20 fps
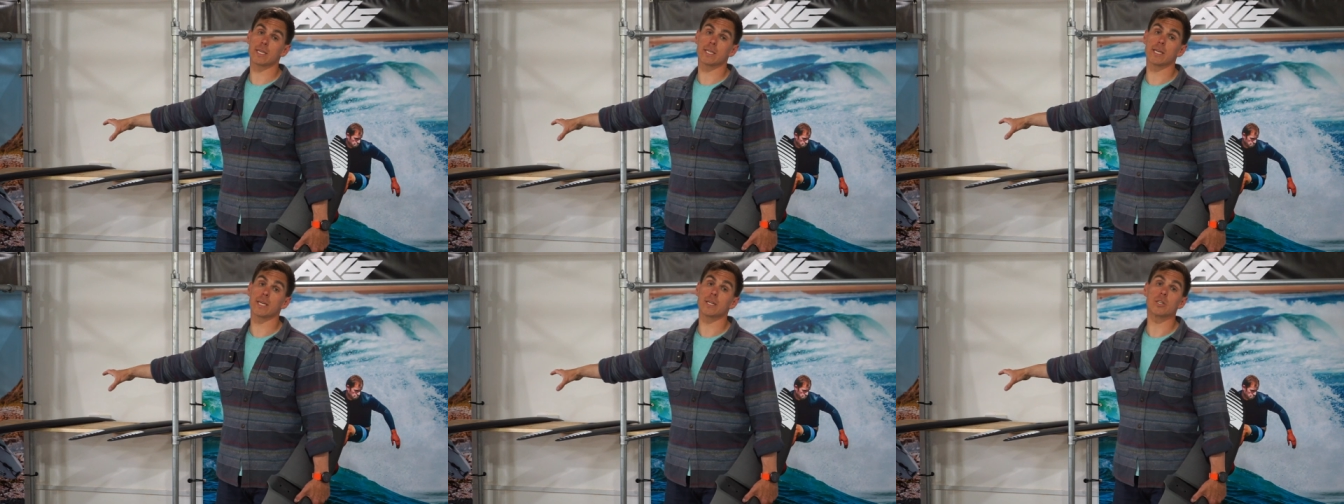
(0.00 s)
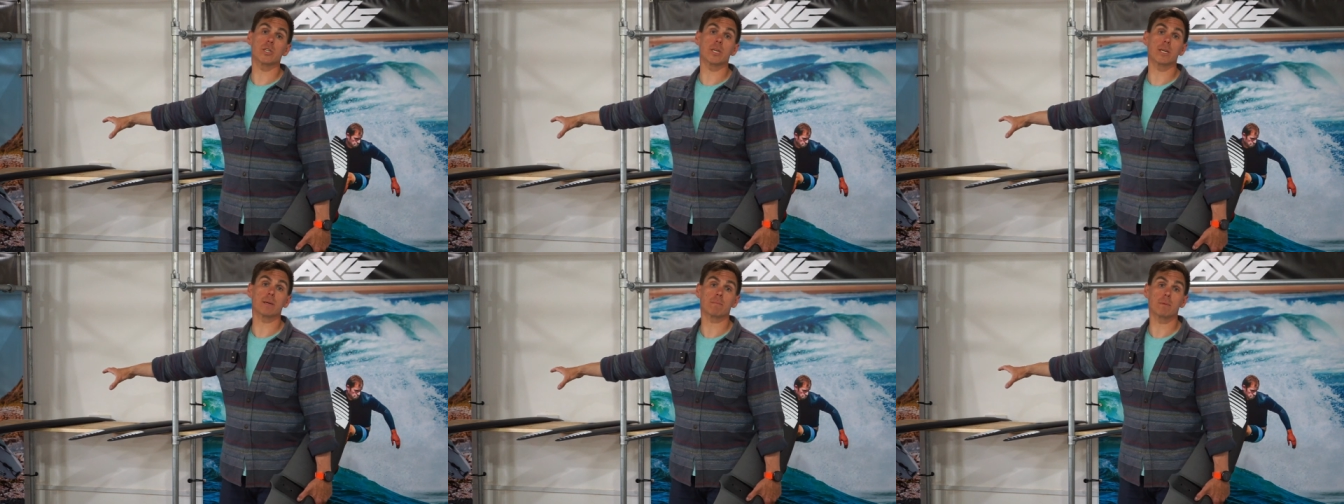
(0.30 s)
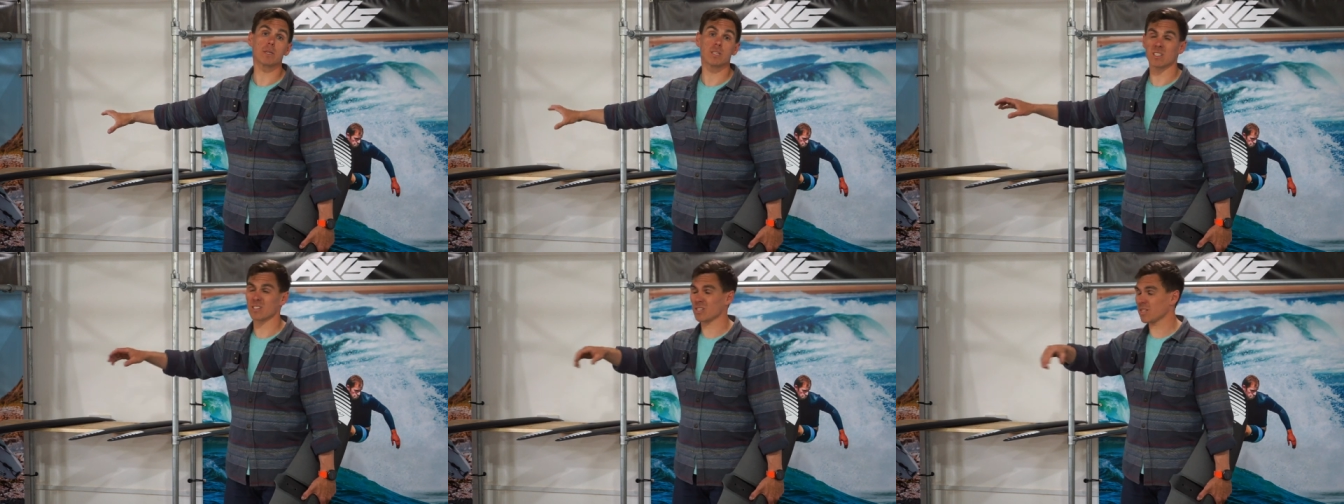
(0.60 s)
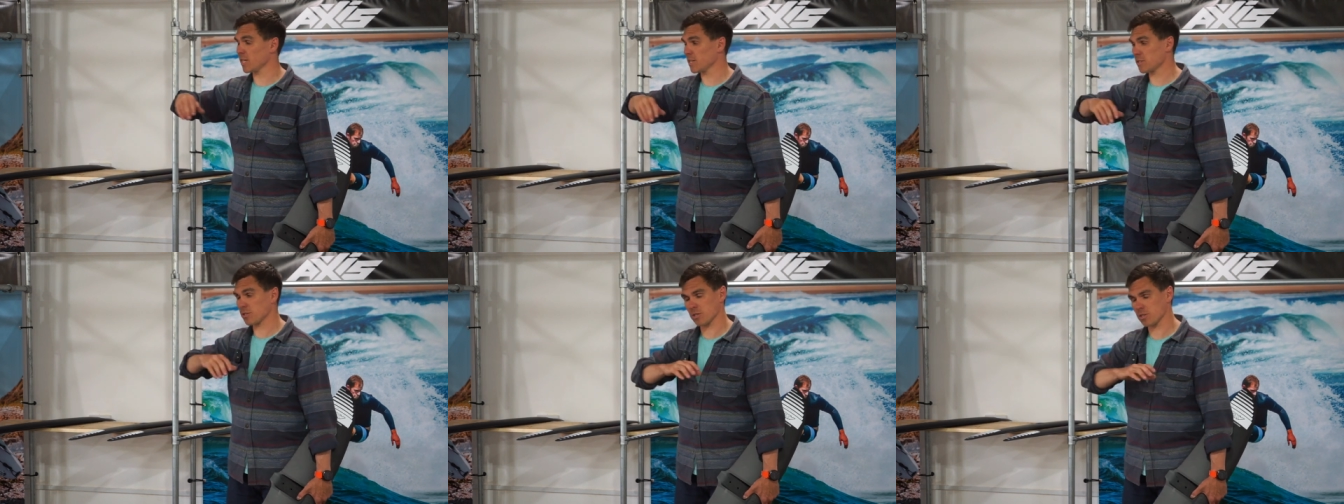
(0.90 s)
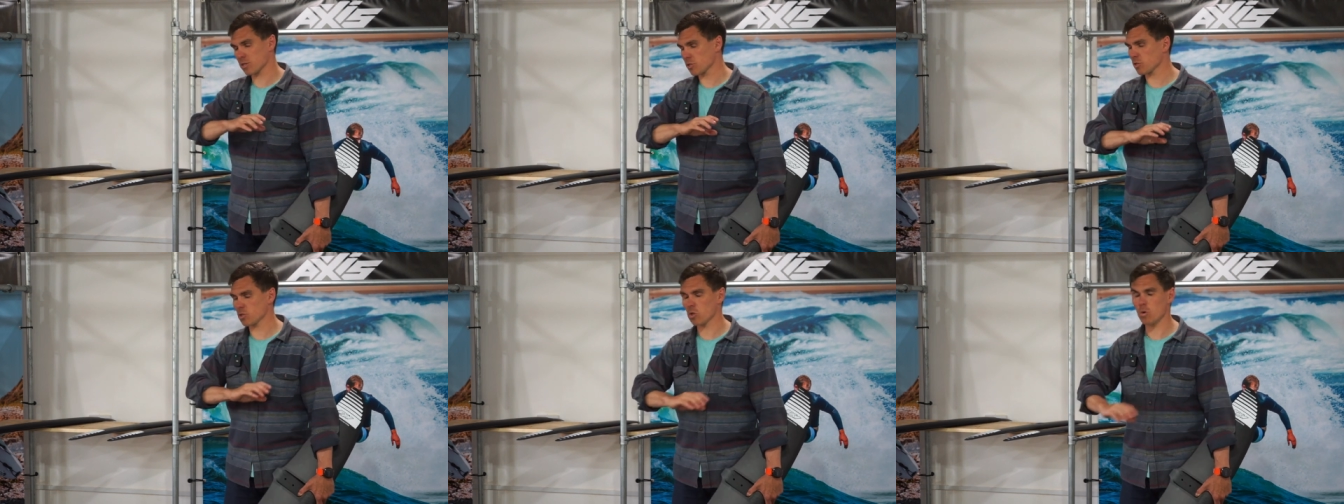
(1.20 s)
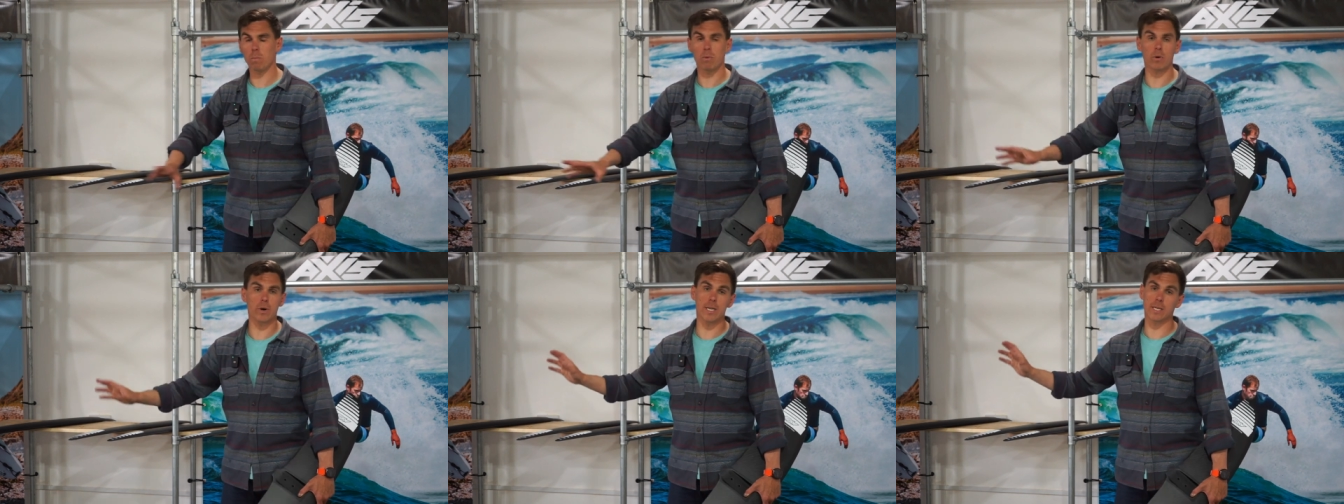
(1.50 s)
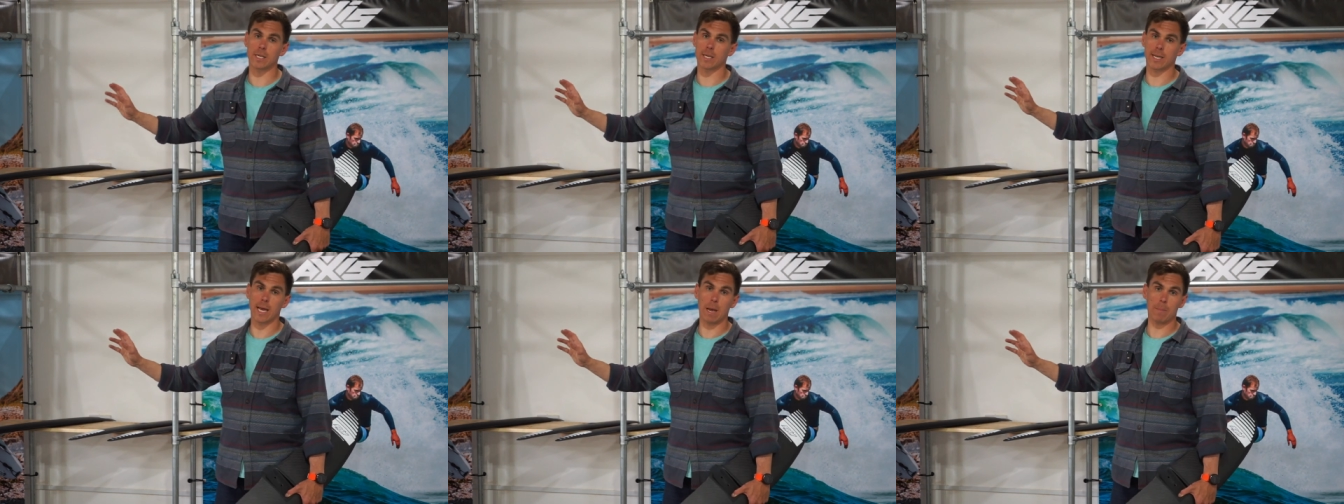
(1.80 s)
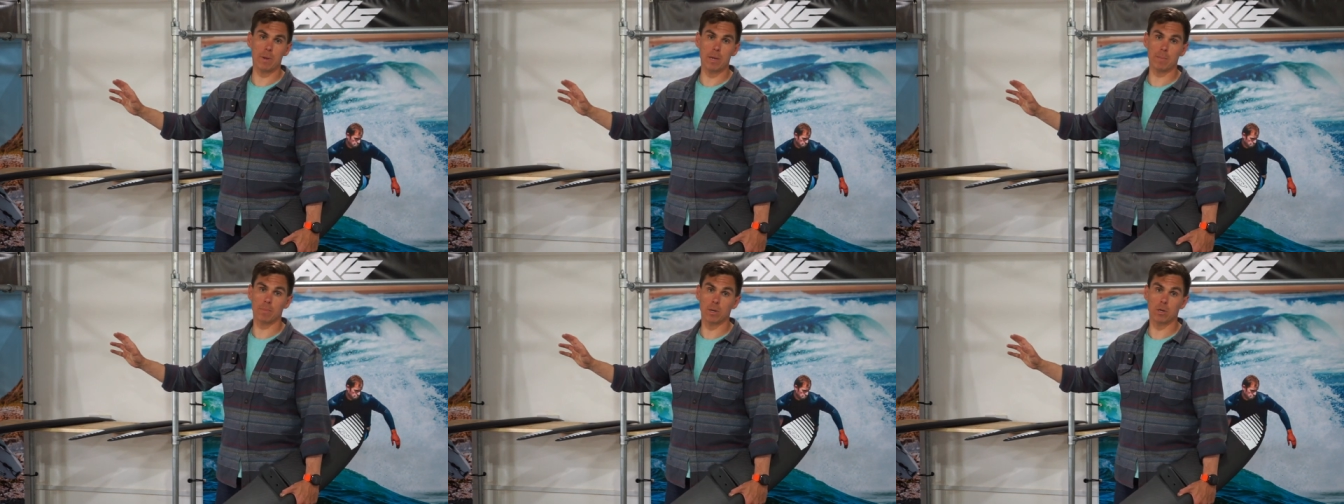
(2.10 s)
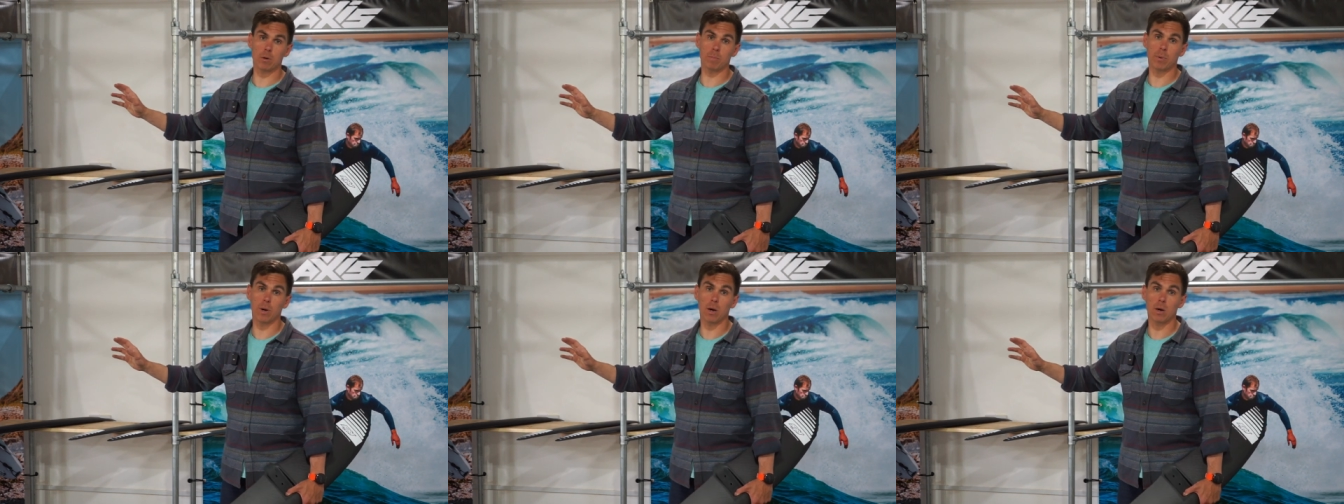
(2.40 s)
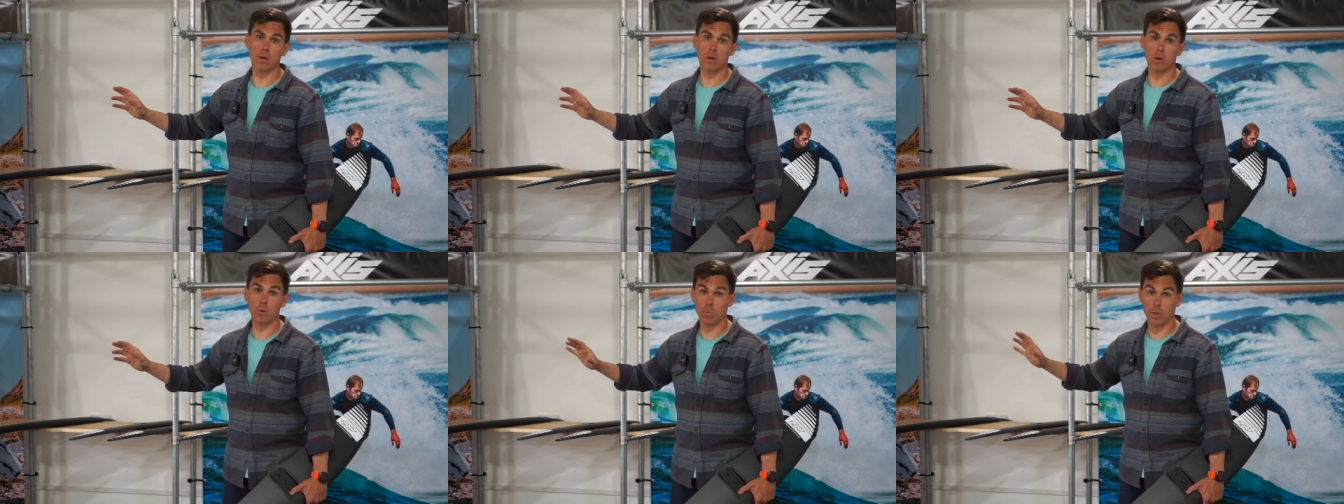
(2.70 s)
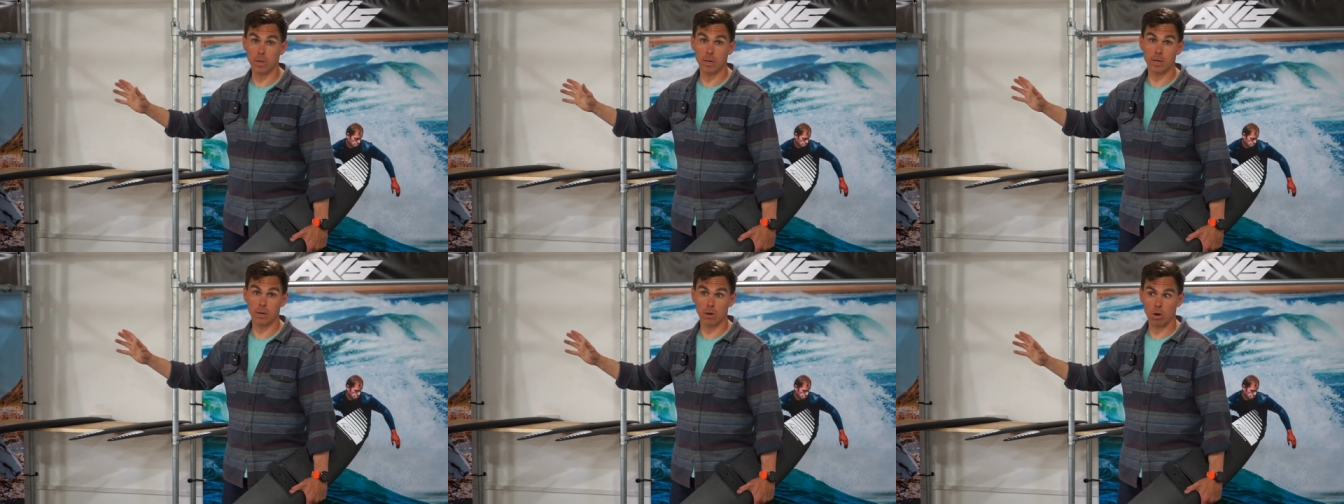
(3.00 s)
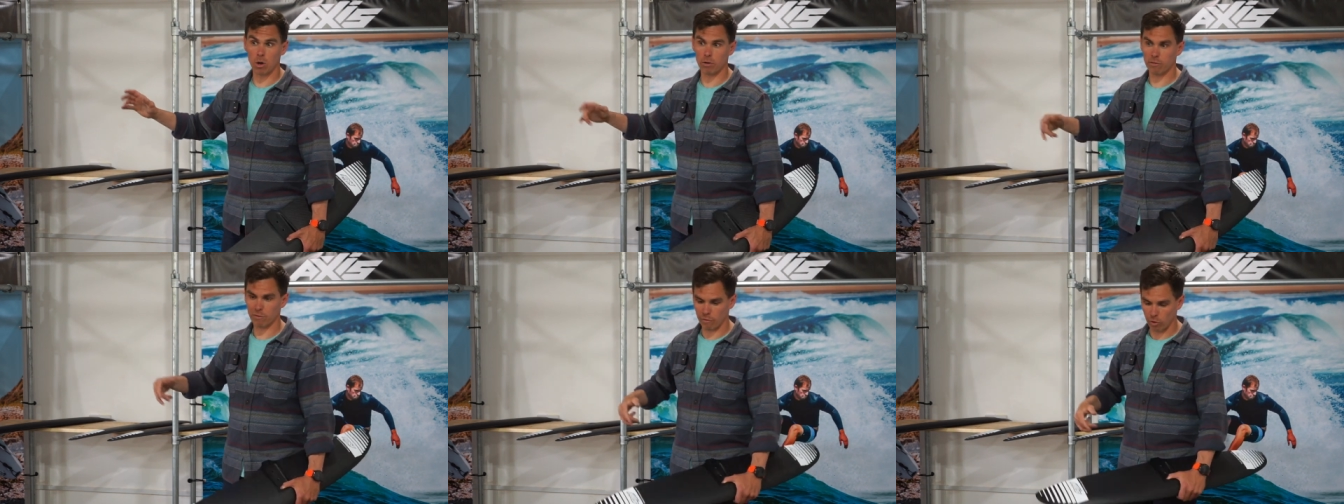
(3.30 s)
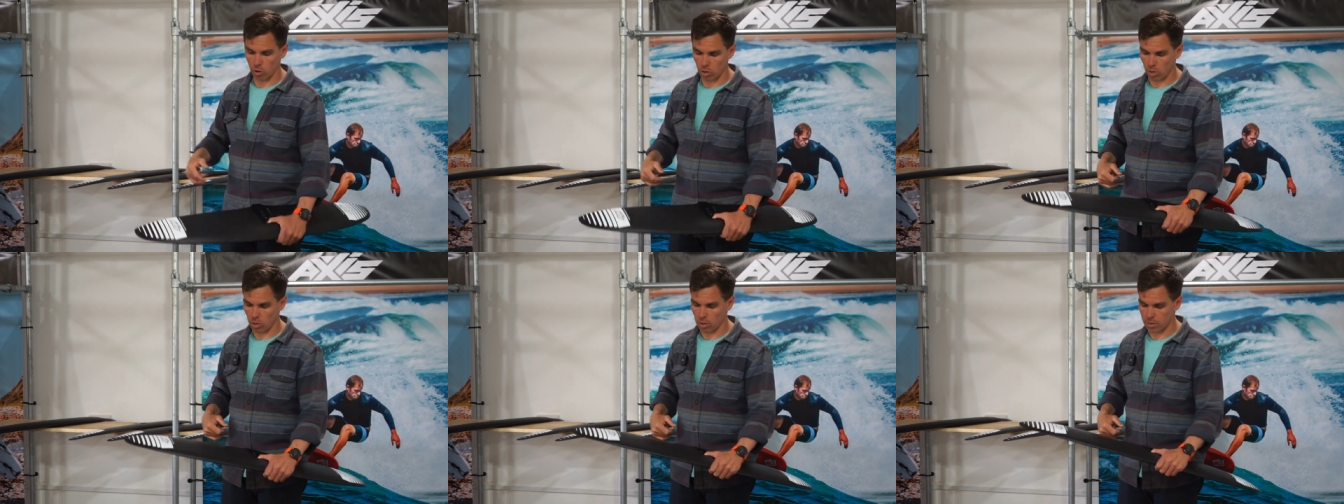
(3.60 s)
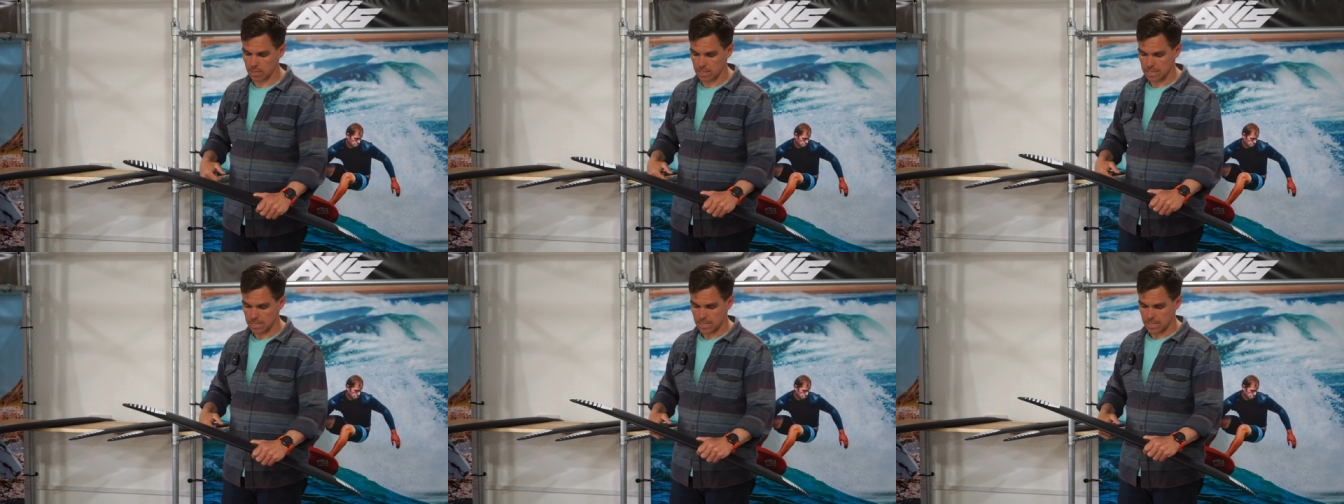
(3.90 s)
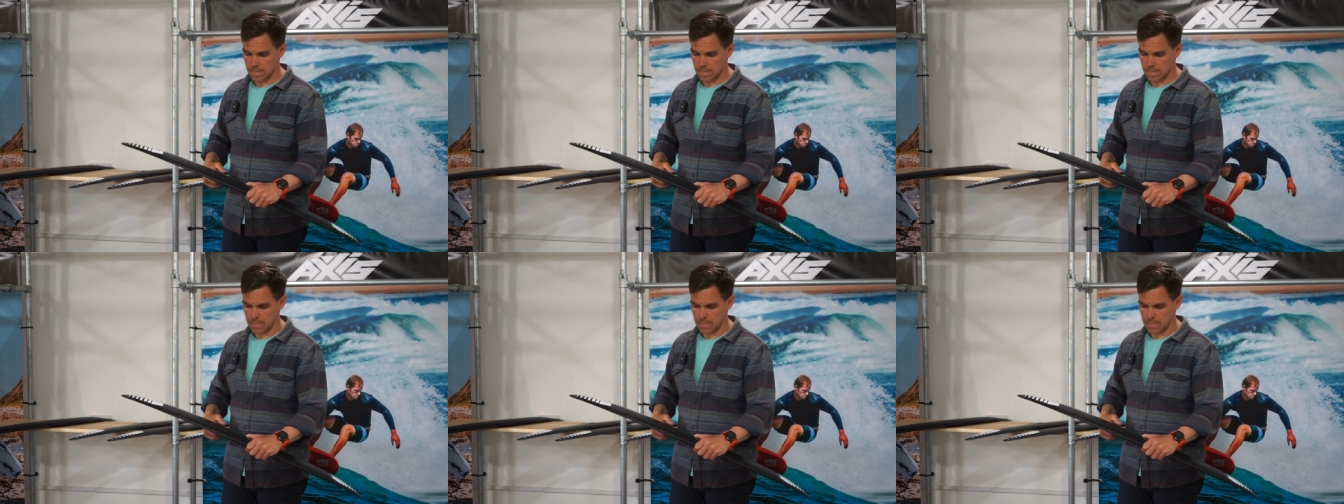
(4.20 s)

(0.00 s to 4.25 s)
teaching because it's, it's, just super easy to get people up up and on foil on,